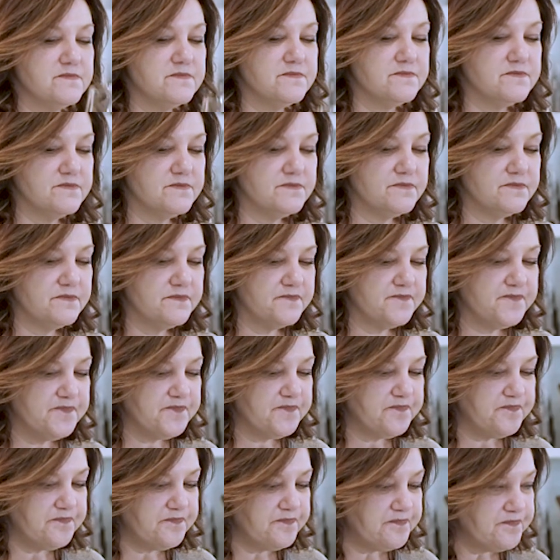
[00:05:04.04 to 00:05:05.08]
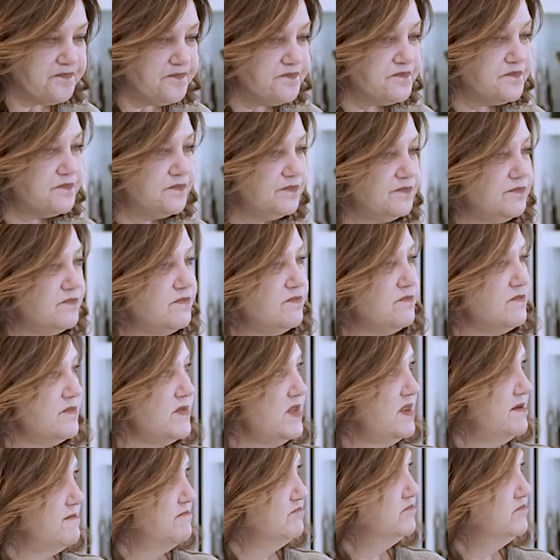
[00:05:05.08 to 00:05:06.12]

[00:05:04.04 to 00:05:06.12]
[no speech]